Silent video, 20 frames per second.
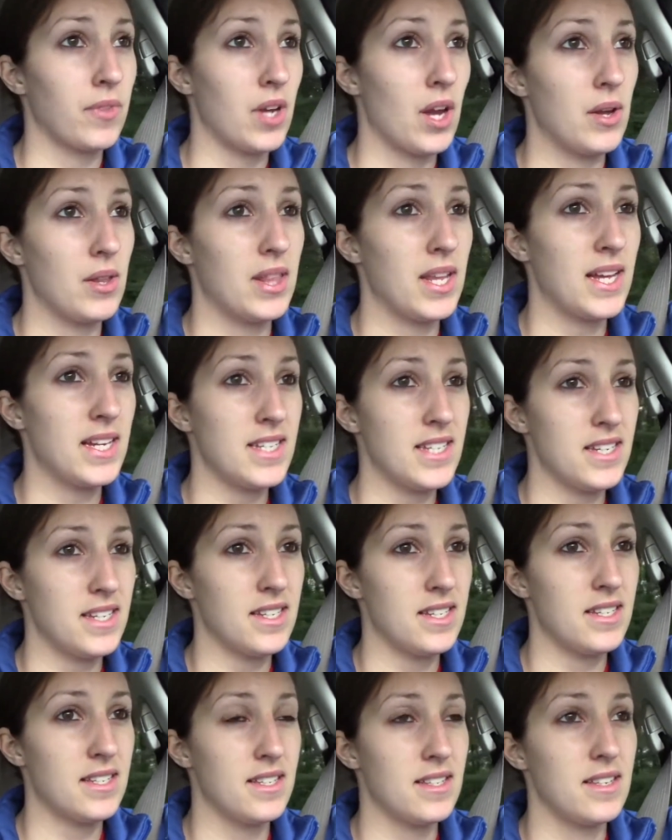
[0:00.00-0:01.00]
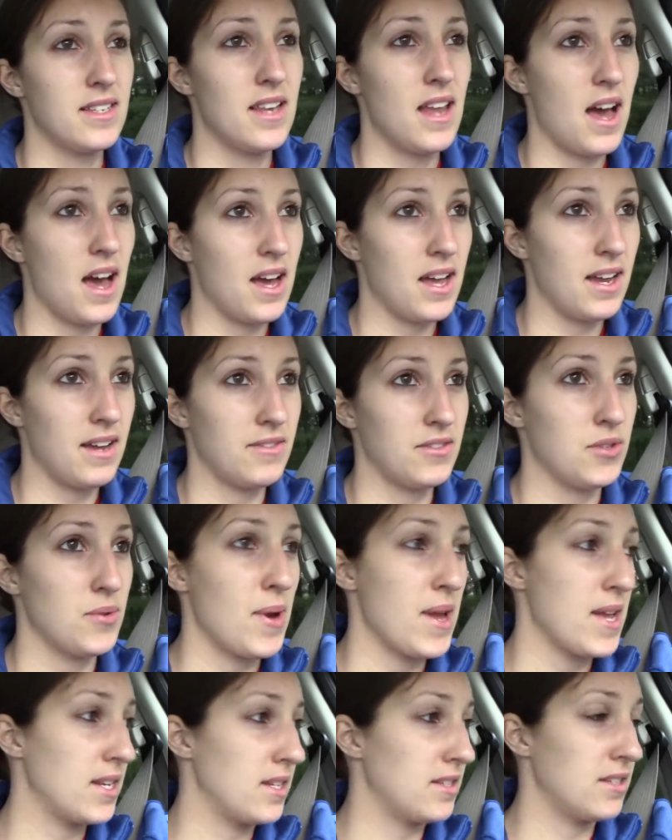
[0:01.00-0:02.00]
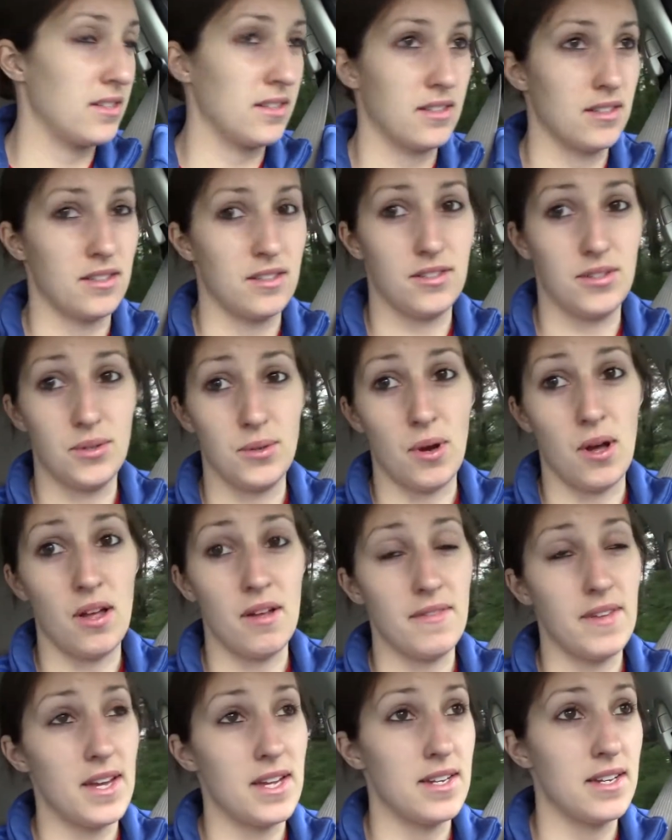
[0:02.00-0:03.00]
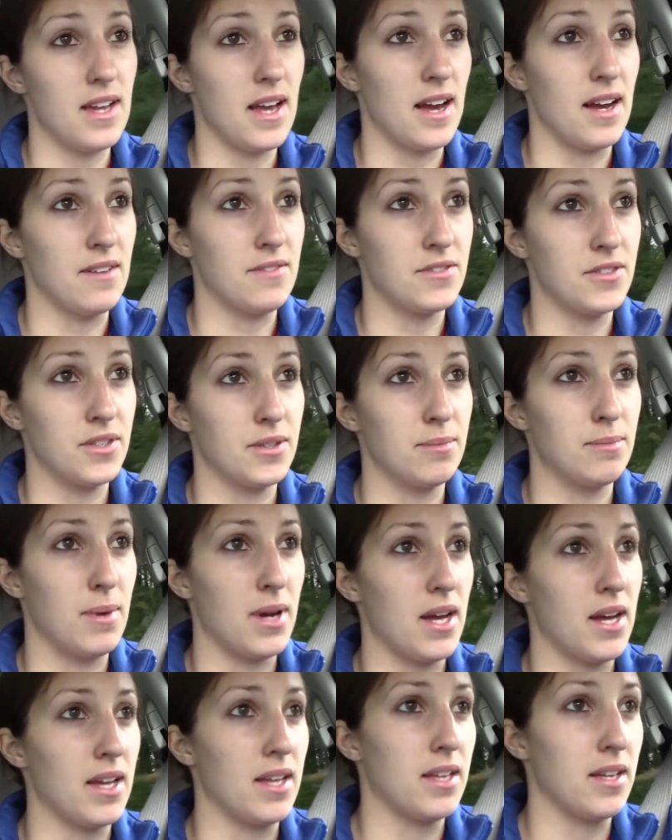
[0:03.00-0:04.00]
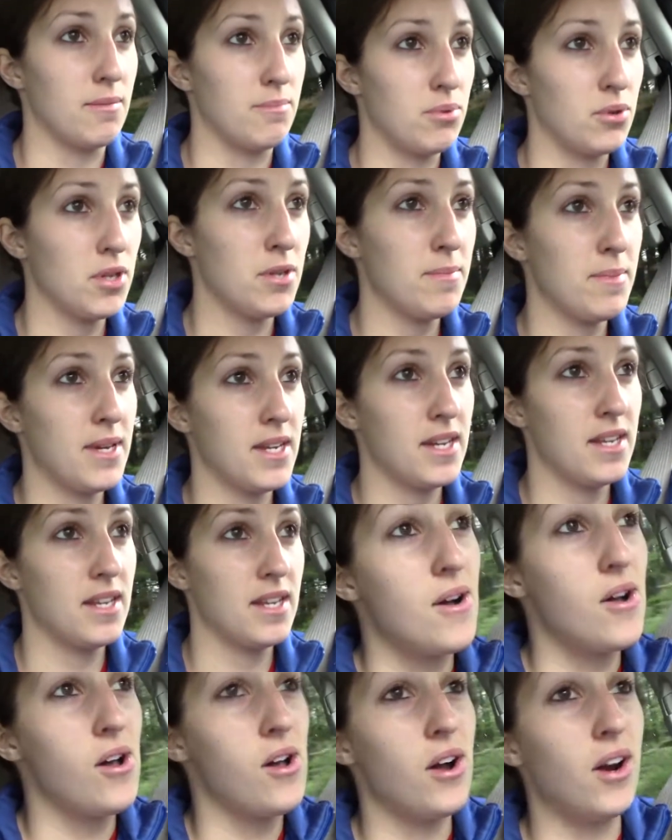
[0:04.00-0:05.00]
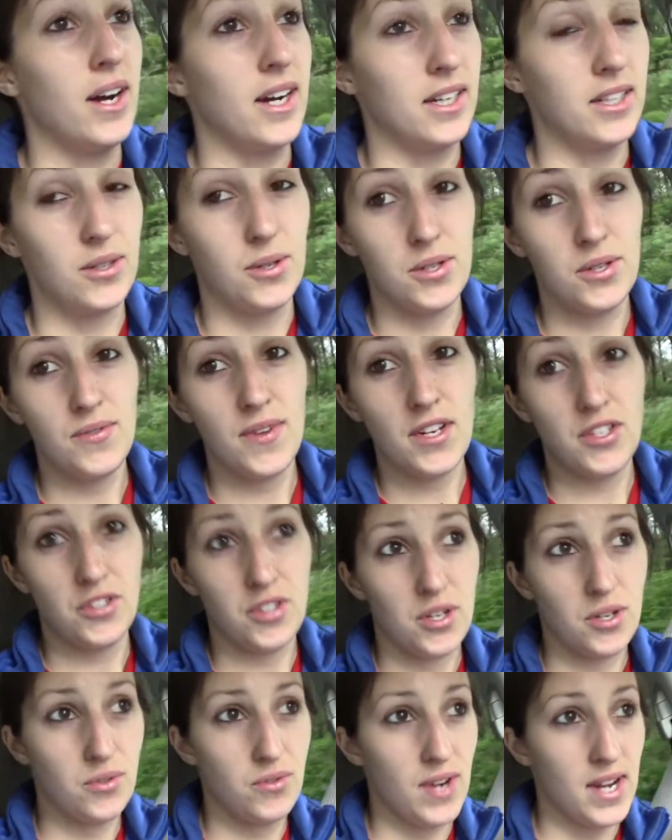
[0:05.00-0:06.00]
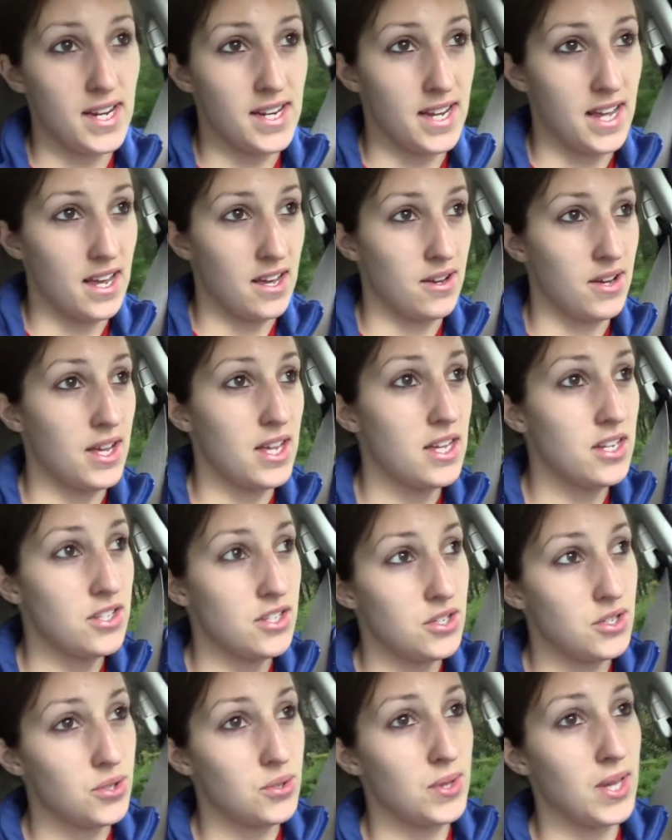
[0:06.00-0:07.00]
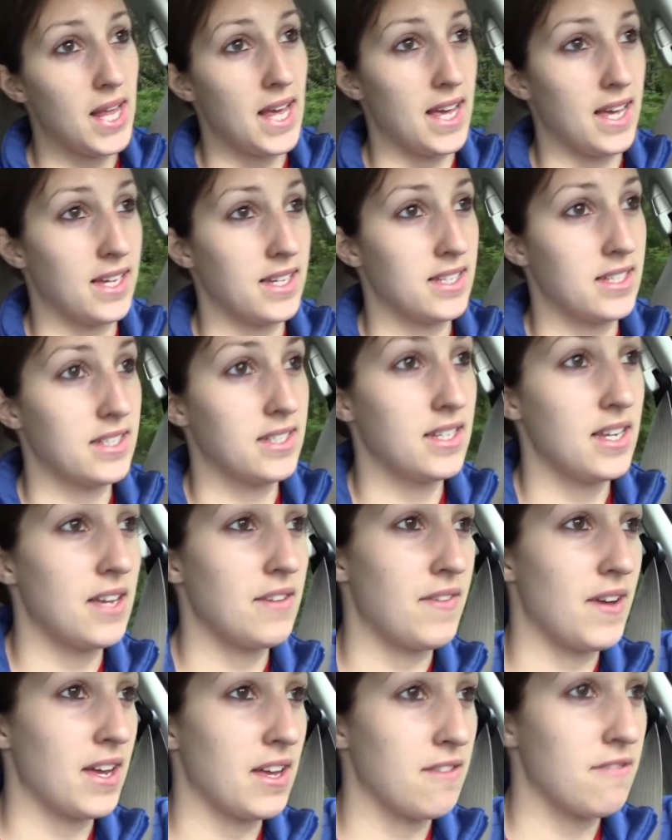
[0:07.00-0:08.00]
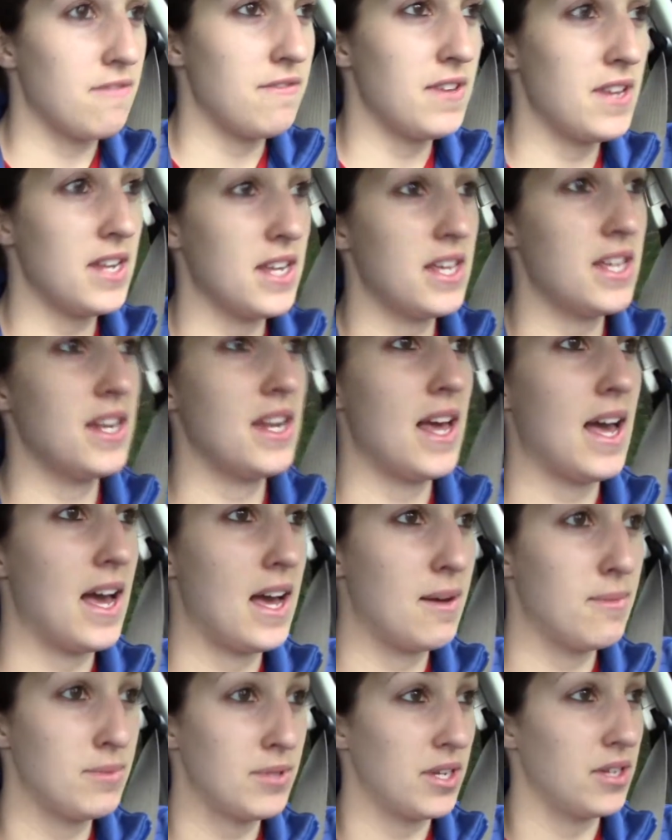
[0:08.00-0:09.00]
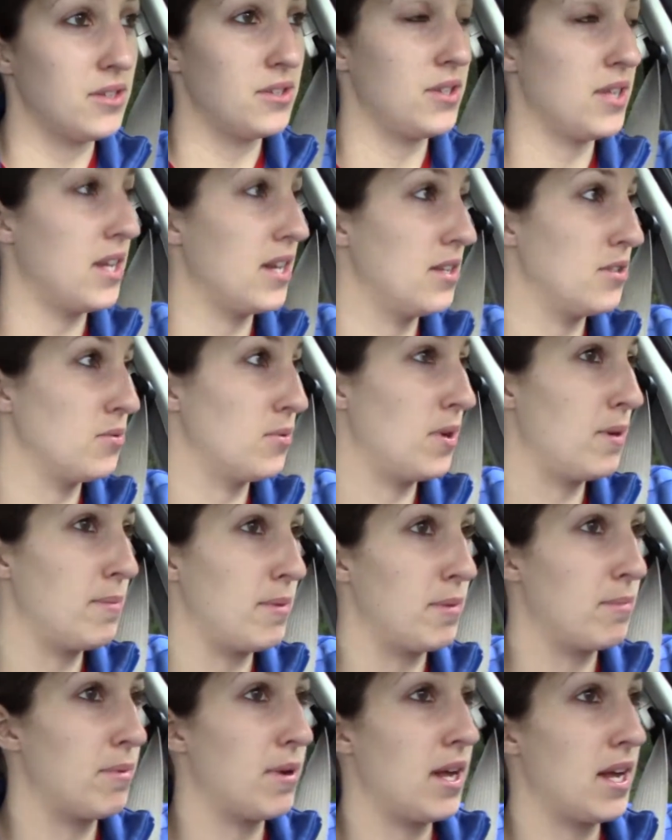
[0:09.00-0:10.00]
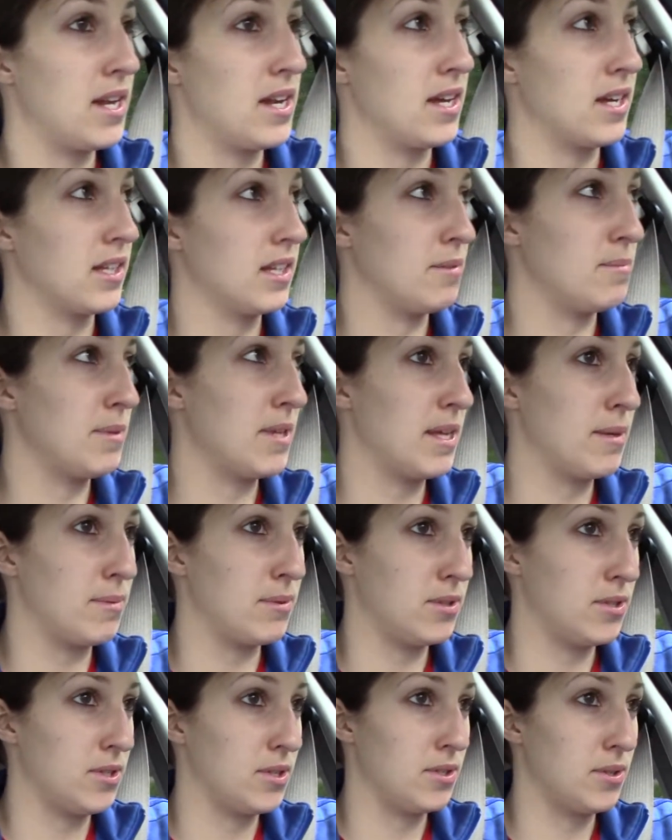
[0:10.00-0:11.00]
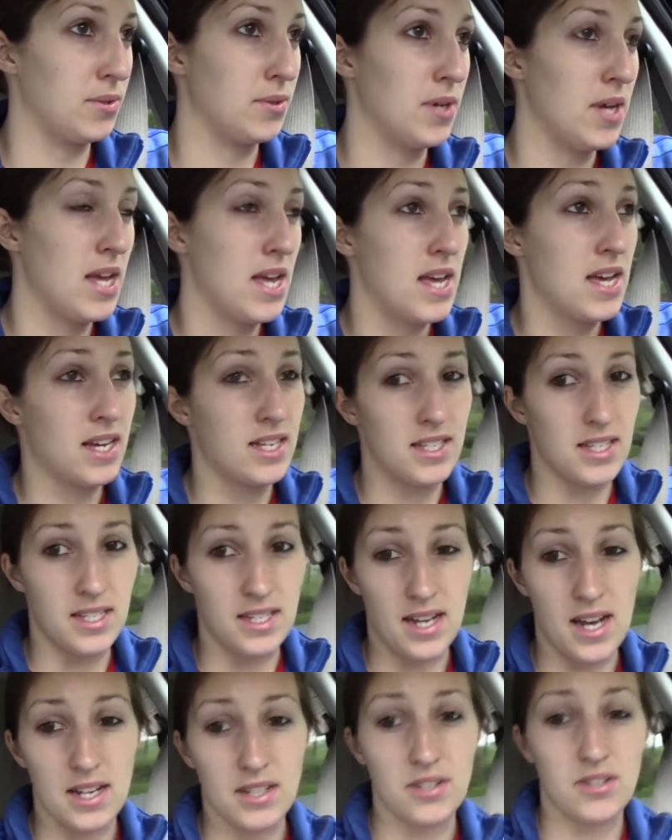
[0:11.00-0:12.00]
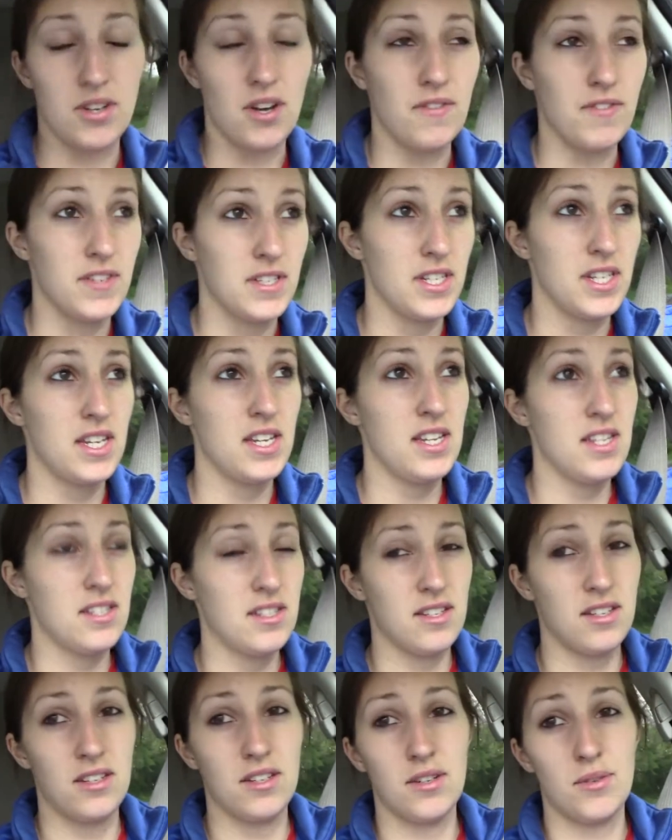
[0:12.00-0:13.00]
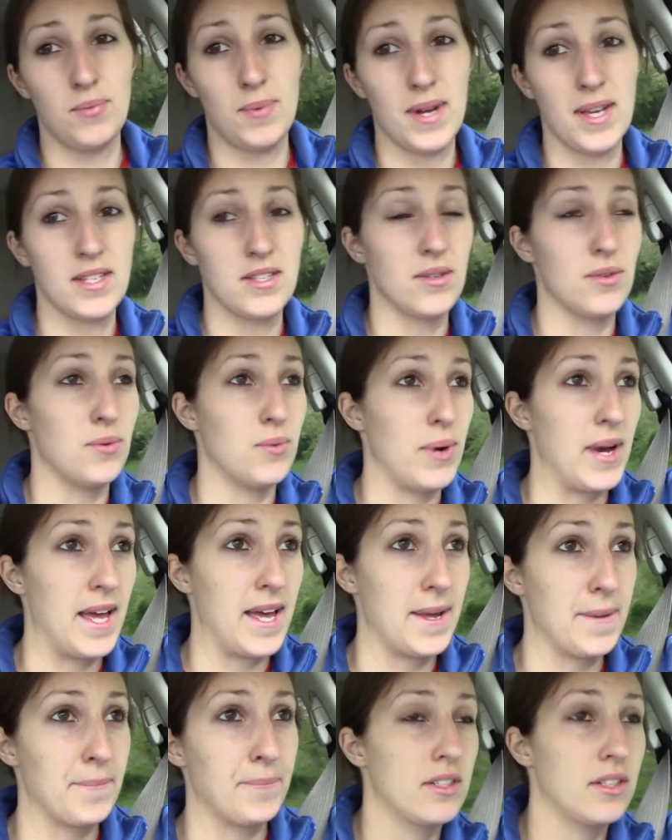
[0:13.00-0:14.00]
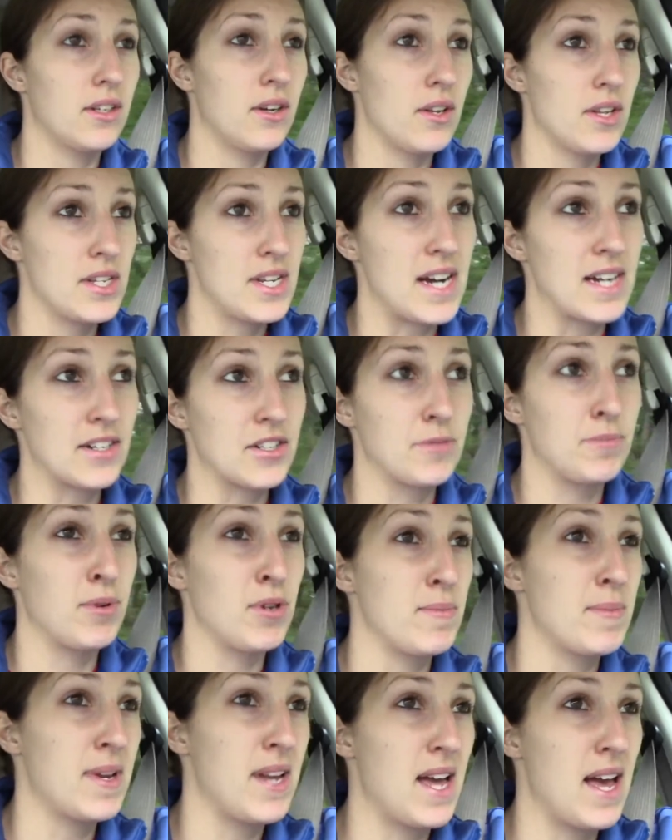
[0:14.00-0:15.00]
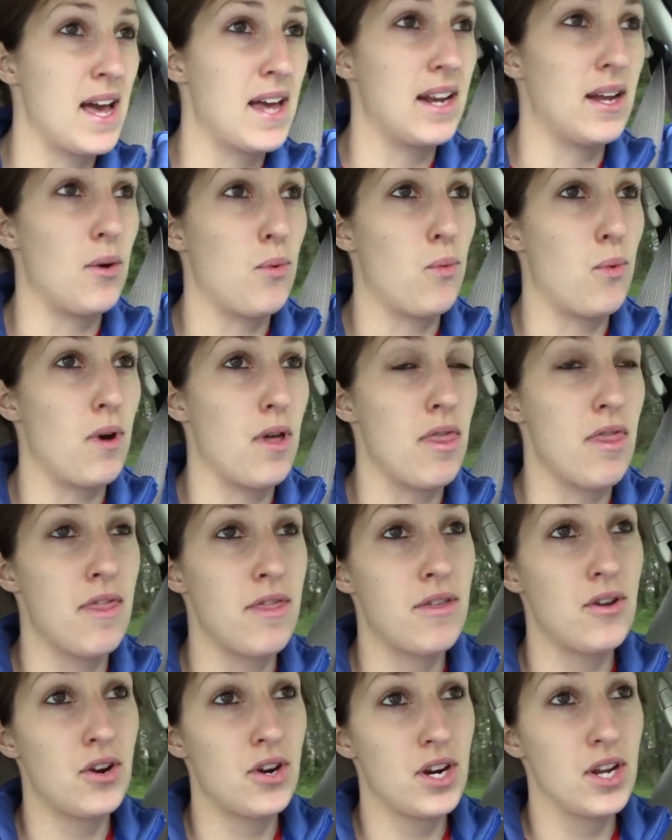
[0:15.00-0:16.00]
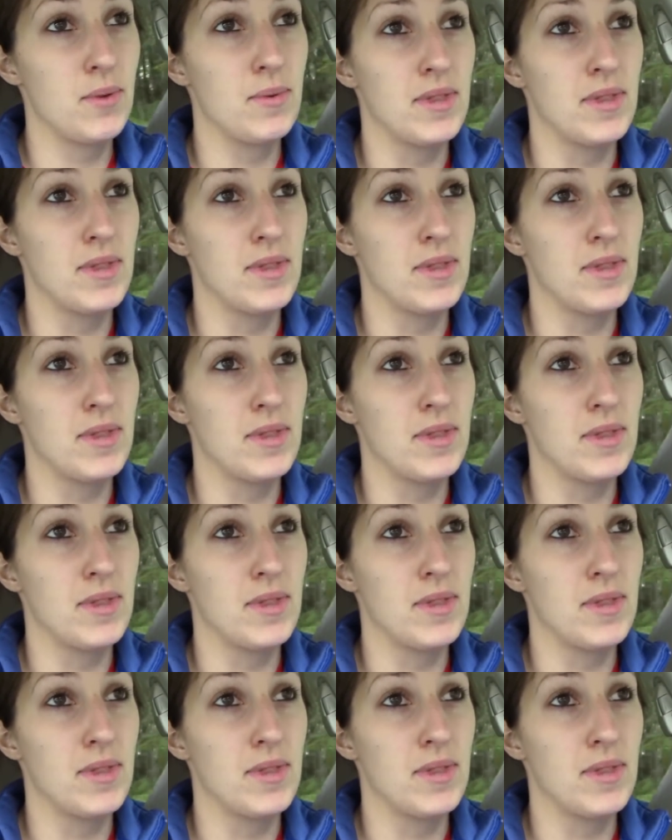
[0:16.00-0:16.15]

I'd like to not have to wait to do all that after my appointment. All right, going to Retro right now to do legs. If I can fit in abs, I'll do that as well, but I'm probably not going to be able to because the doctor's office is a good ways away. Go to the doctor's appointment at 1:30.